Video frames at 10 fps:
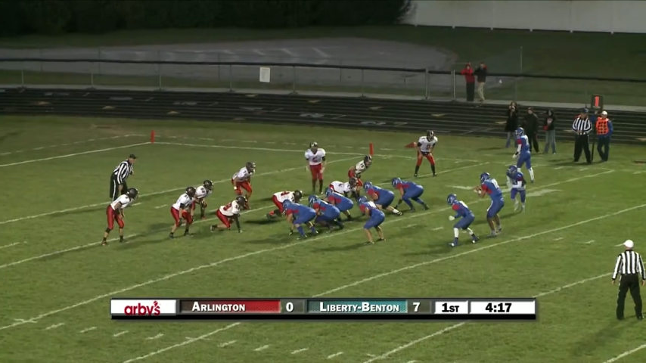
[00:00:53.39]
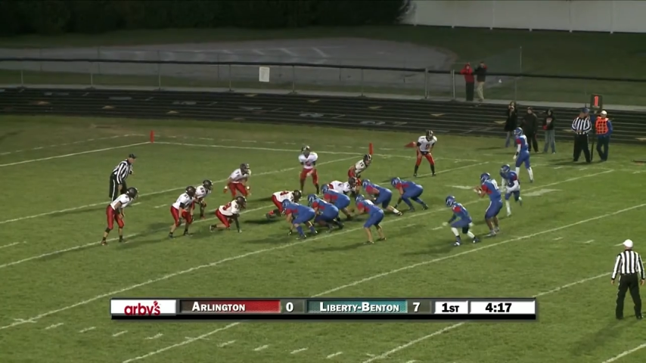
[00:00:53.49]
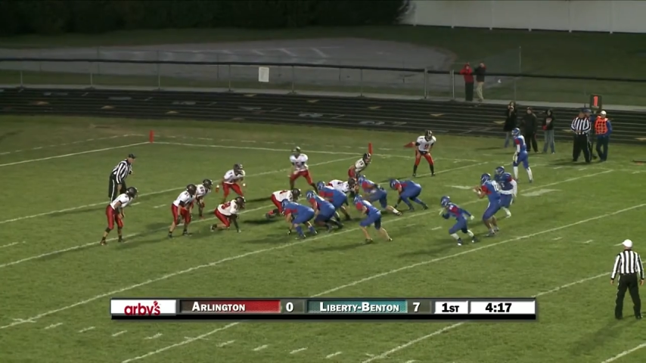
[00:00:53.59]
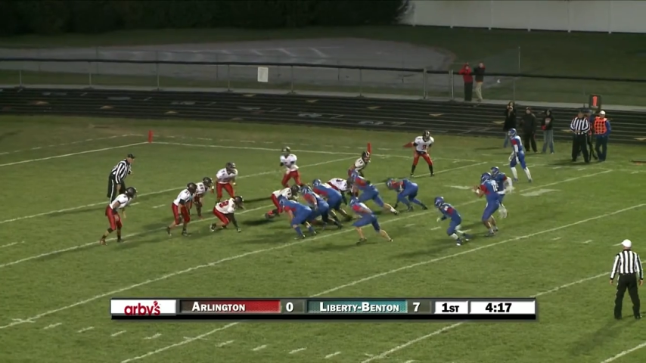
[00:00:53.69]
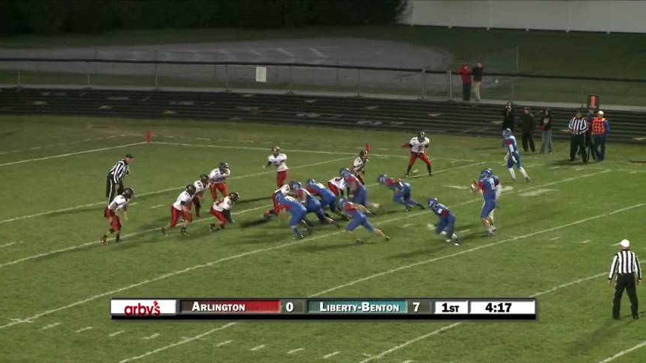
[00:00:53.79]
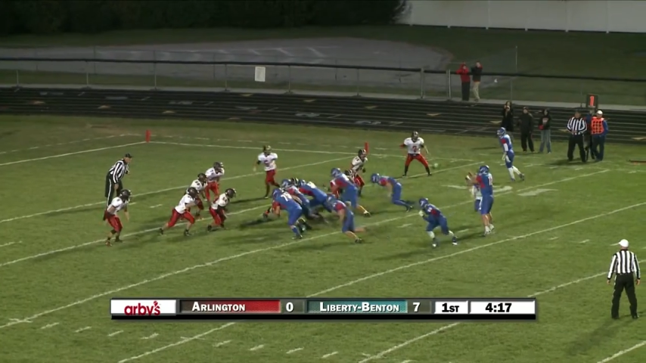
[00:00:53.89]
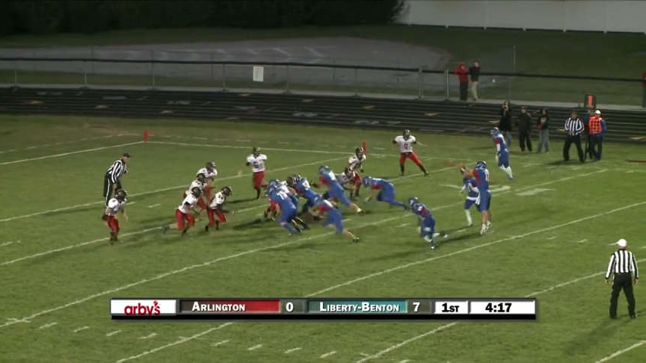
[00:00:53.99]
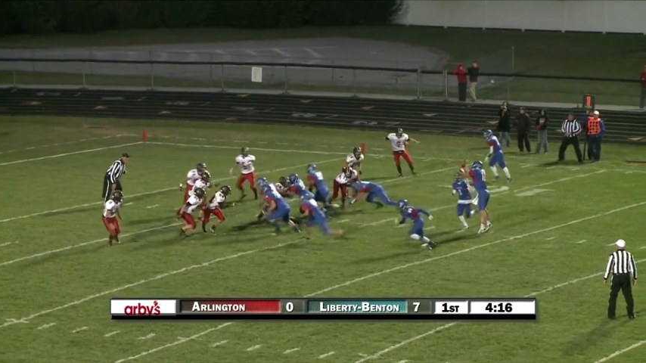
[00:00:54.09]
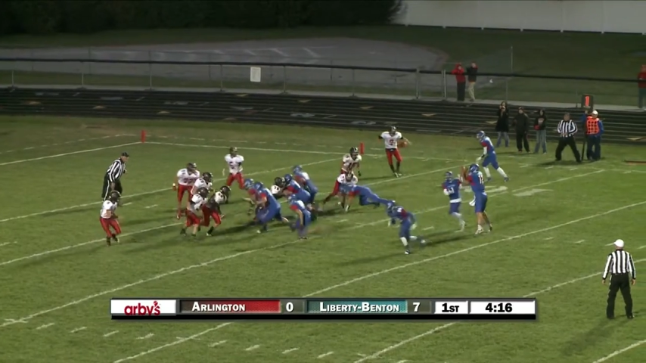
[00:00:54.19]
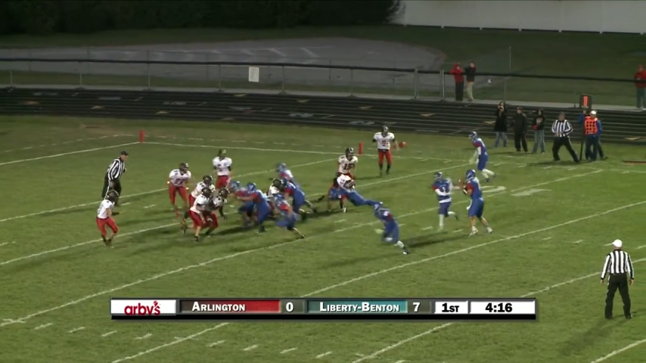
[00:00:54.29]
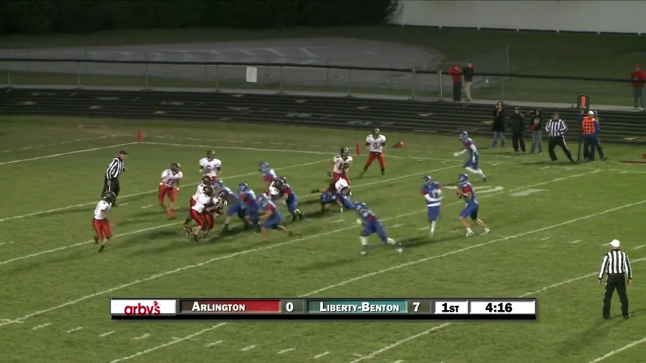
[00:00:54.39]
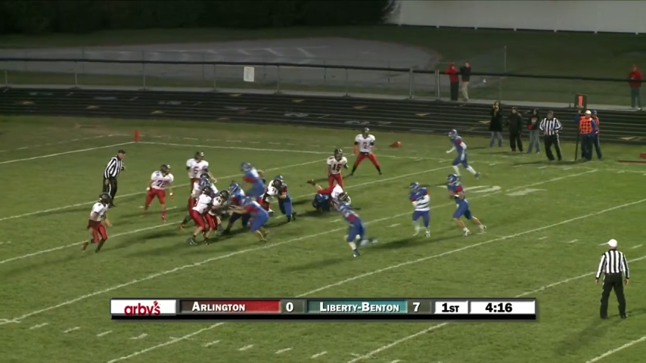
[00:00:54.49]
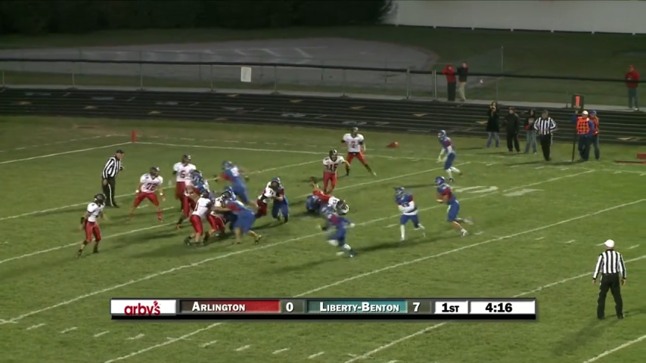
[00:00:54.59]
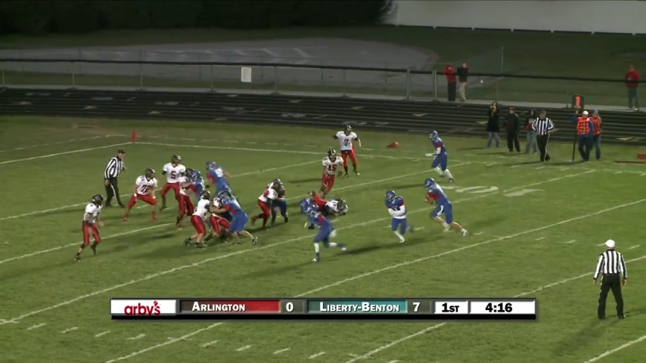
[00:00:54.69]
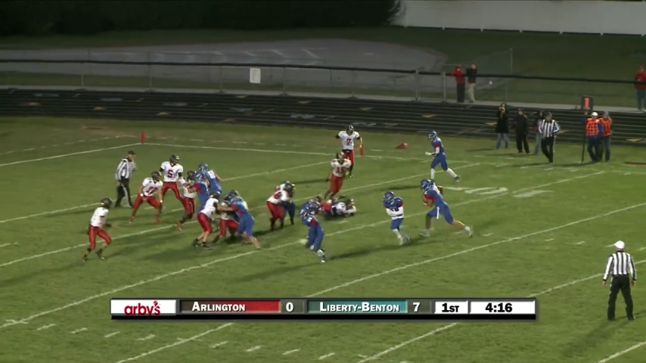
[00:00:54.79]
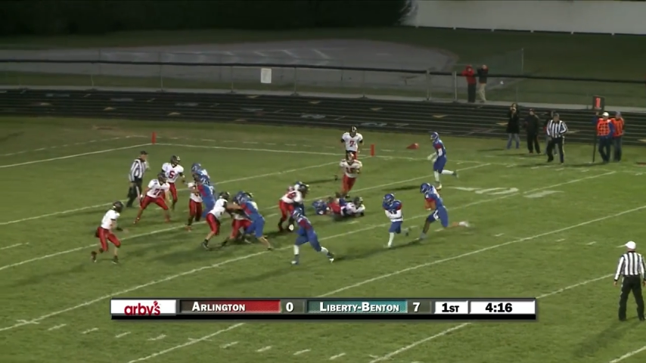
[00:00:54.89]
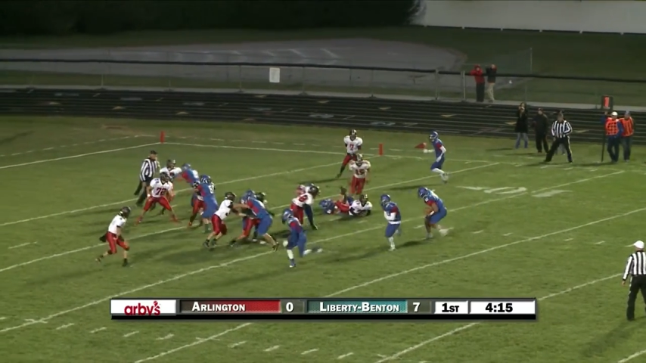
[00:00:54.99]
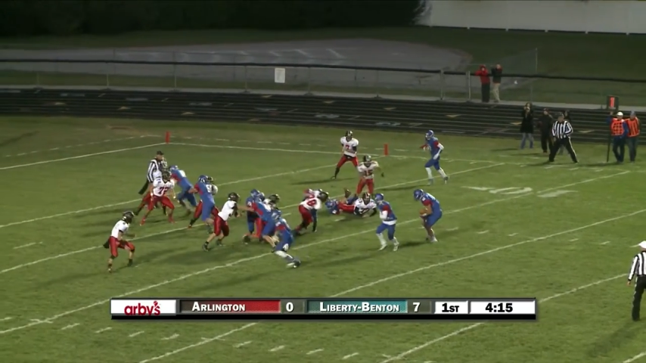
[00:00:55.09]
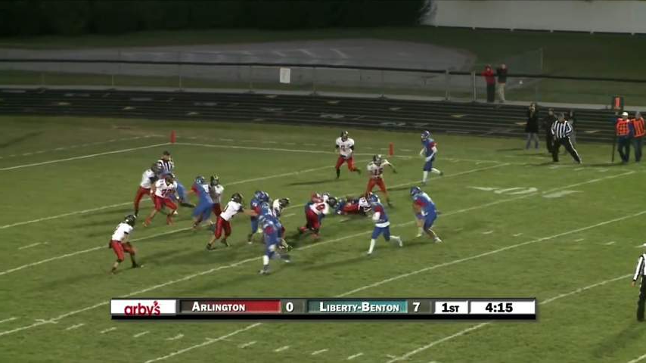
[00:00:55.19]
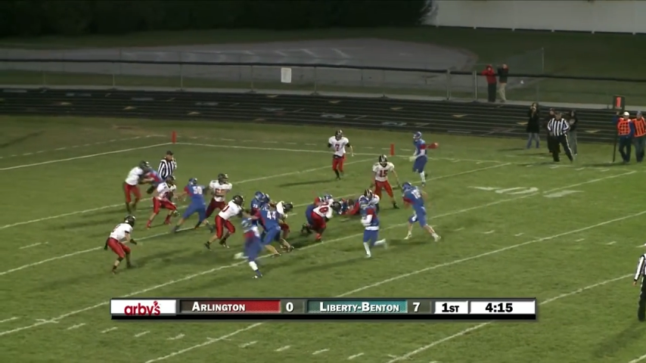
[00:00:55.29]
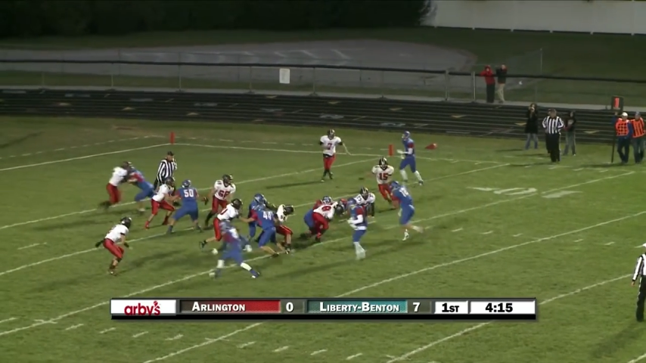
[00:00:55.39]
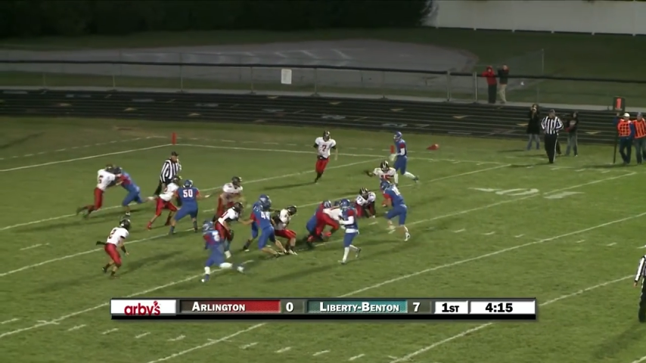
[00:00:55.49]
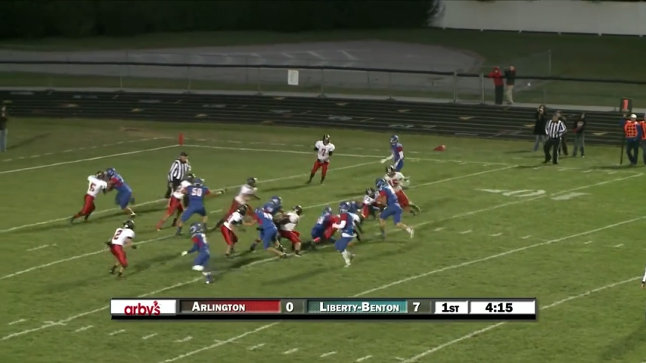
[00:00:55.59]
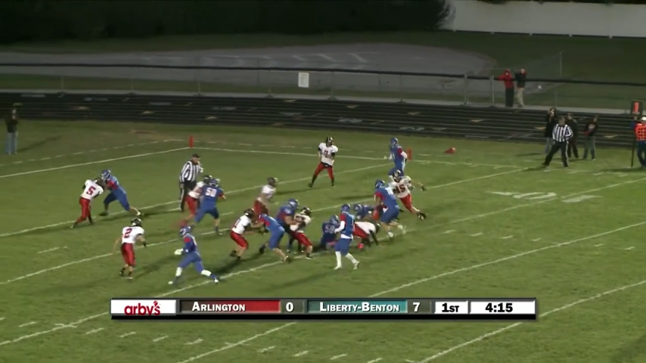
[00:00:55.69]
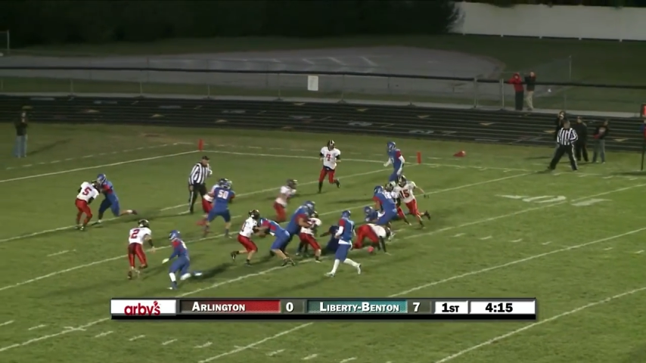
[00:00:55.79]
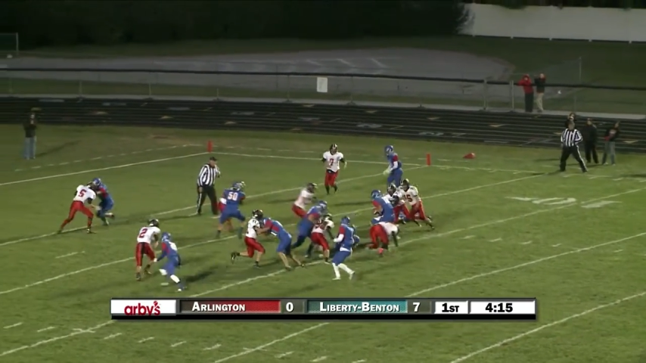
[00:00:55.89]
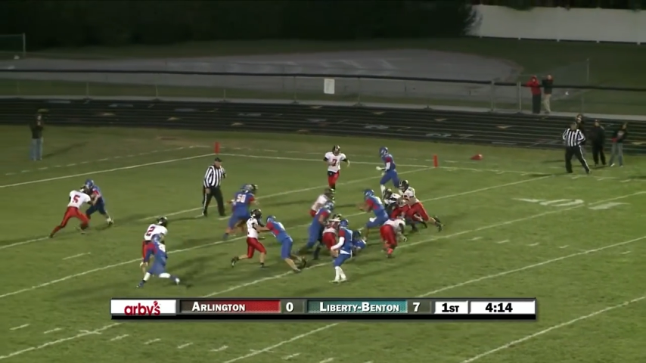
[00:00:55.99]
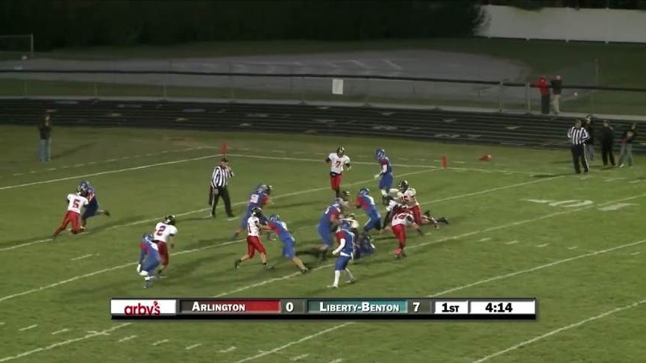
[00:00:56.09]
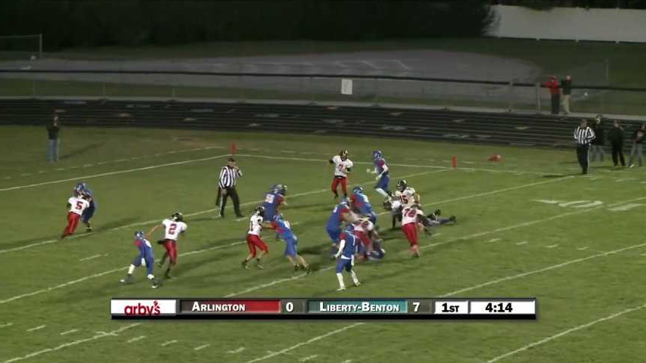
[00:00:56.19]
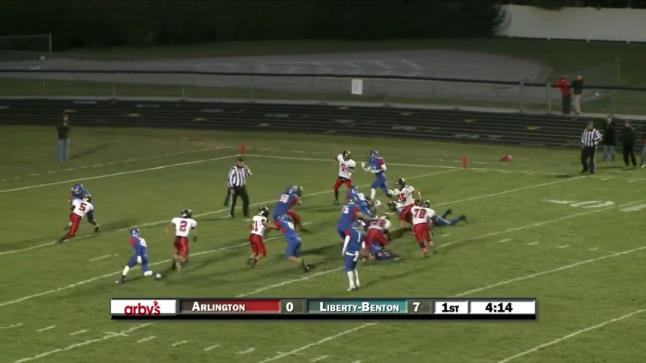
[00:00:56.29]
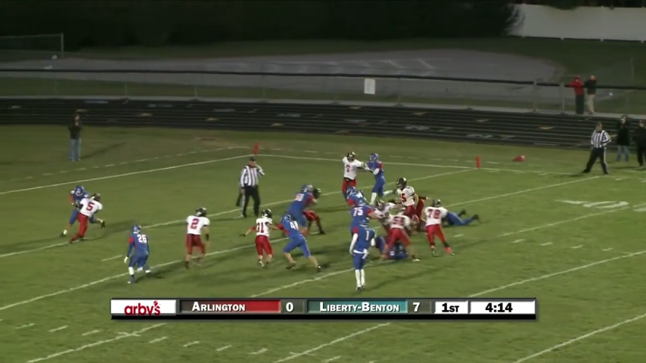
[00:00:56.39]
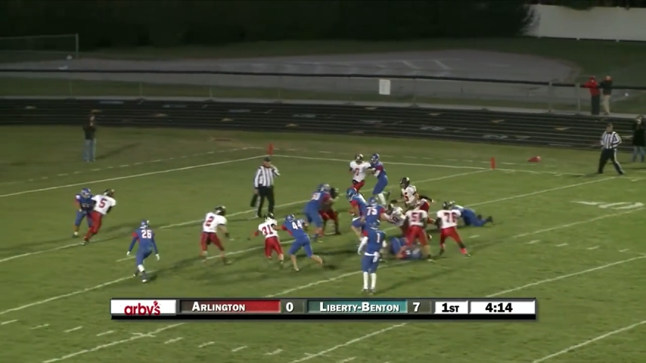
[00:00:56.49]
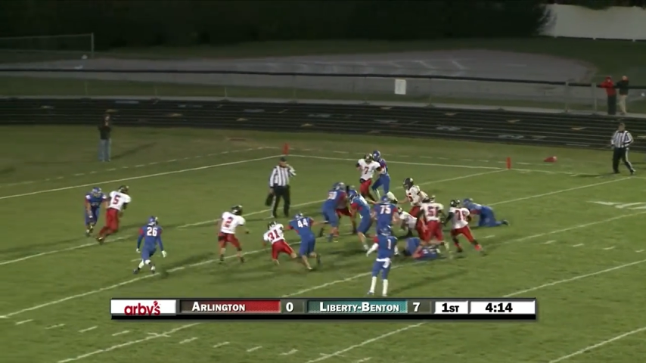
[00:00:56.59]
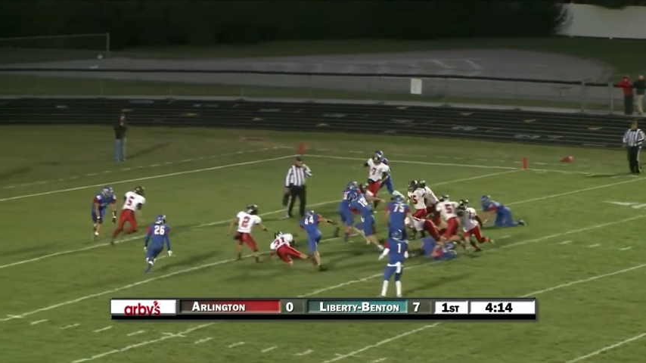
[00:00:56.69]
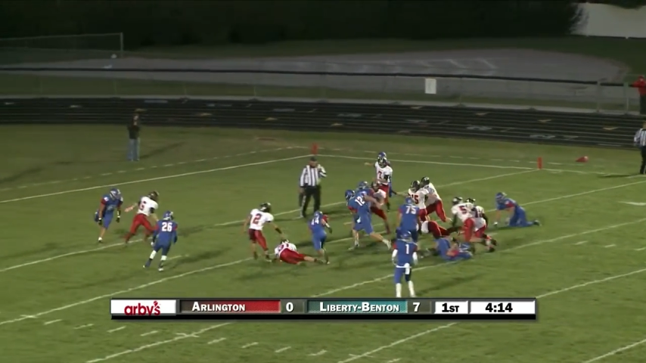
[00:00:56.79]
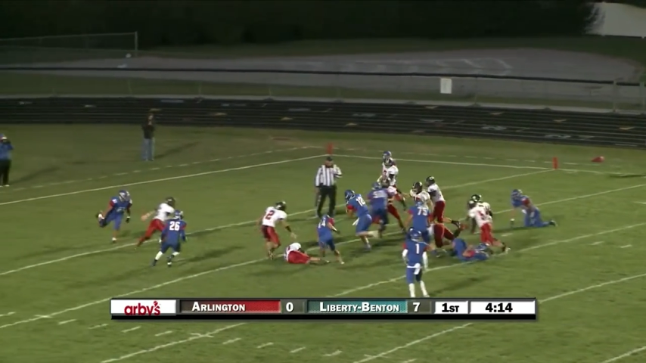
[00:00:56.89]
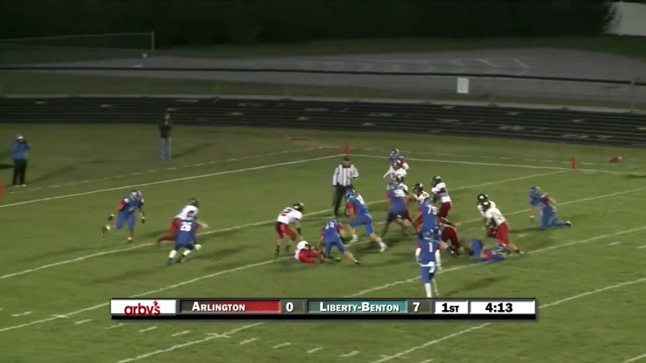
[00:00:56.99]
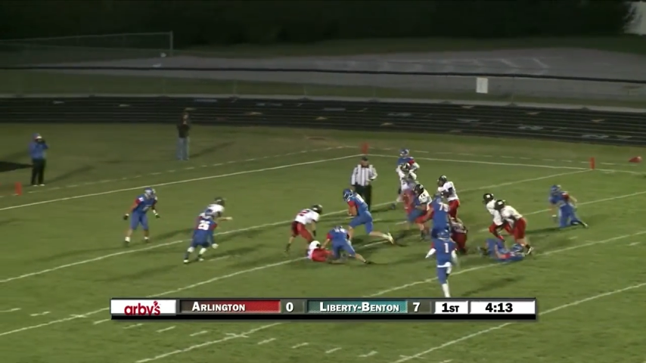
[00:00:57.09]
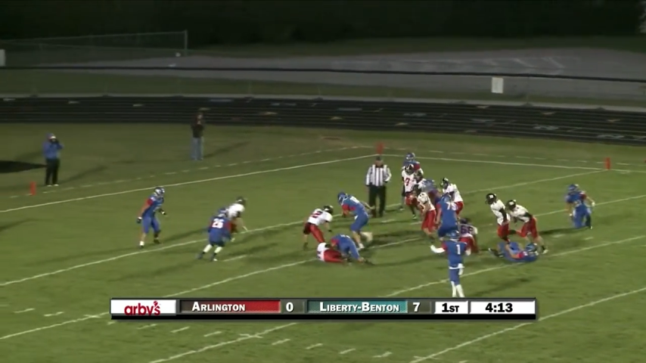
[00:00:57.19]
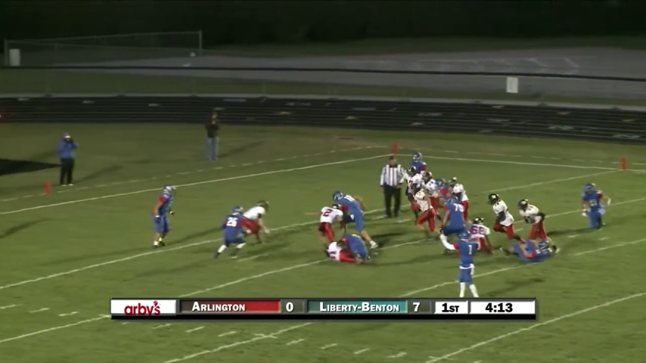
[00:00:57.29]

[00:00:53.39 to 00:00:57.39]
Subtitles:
[unreadable: no face in view]